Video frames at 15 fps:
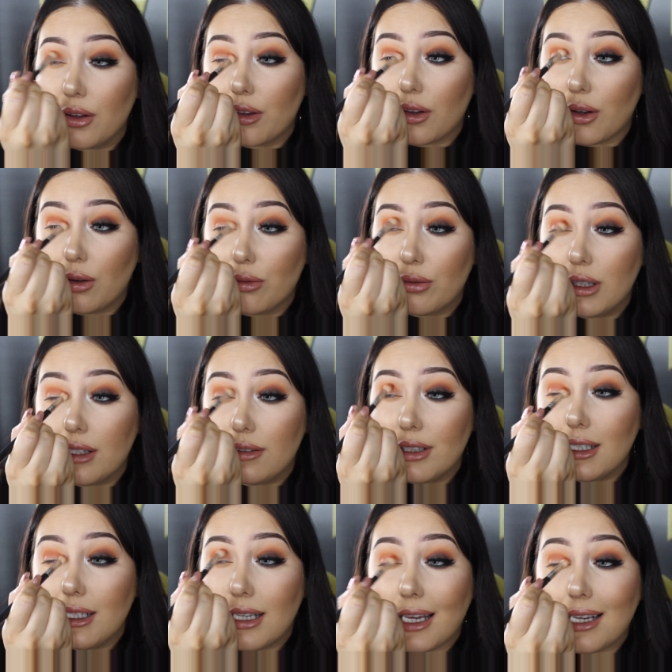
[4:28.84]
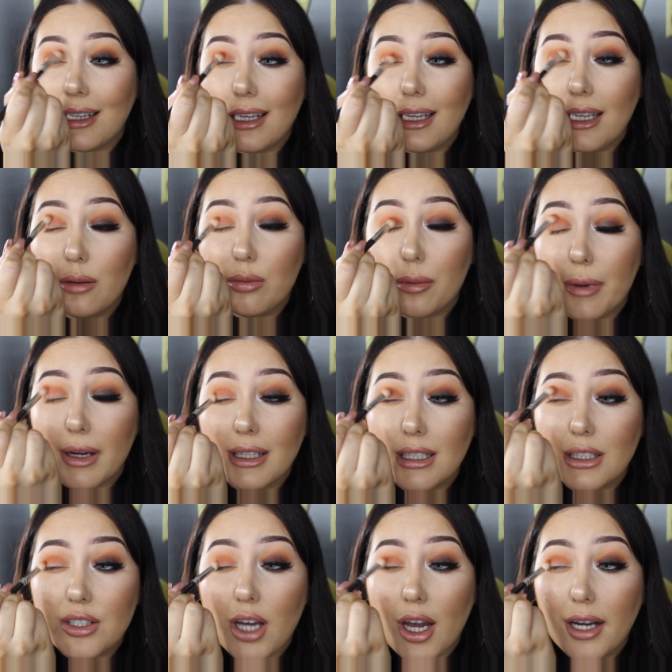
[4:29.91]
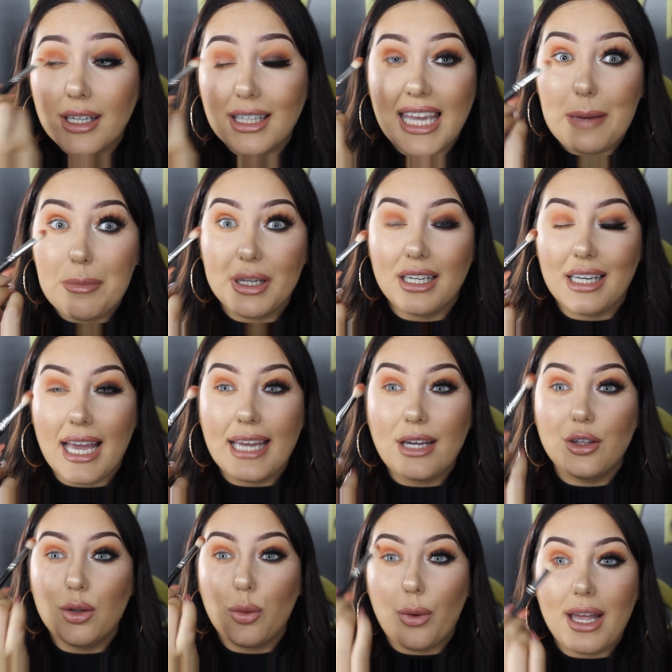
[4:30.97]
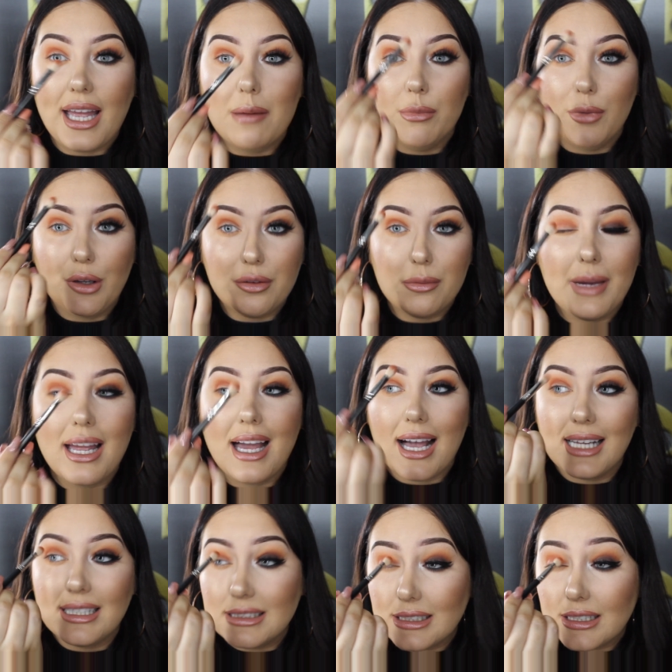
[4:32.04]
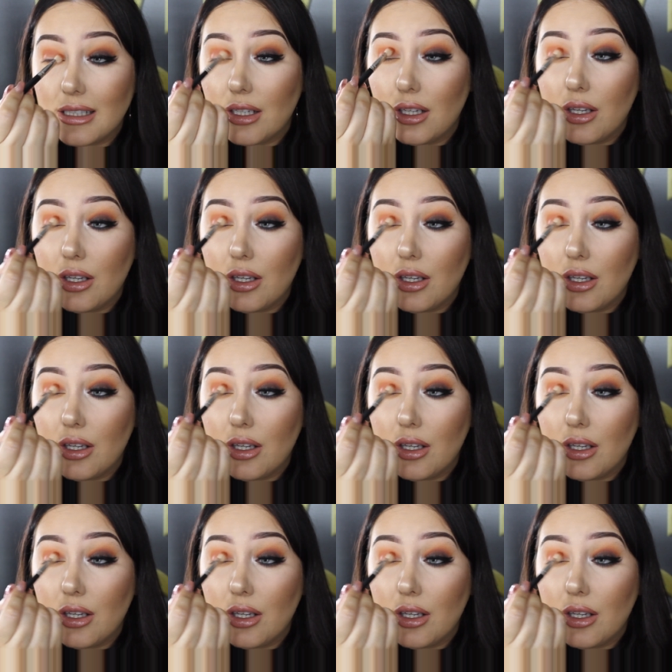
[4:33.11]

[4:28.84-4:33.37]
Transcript: So really lightly, and we're bringing it down, keeping an eye on the way I'm moving my hand.